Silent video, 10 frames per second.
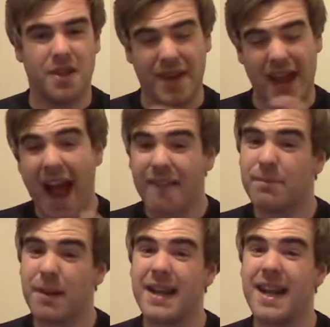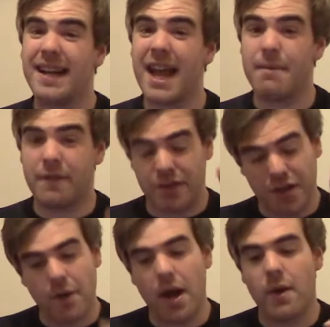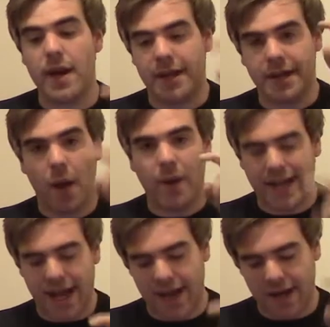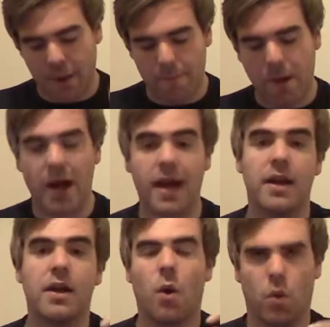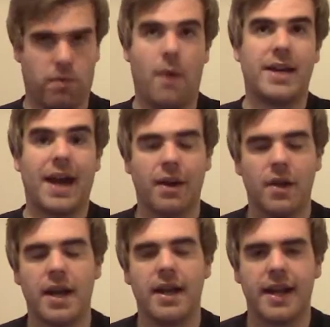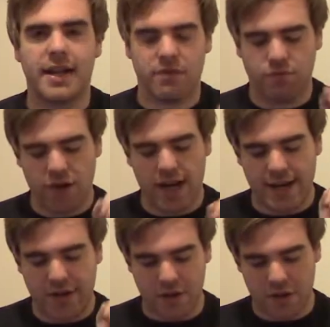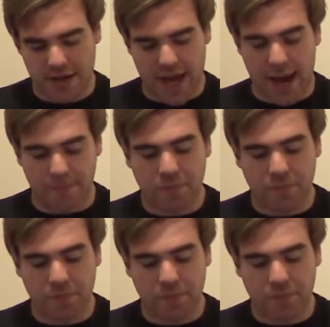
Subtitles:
So if you haven't played that game, if you don't own it, go and get it, go and buy it, or go and download it. It is a really good game.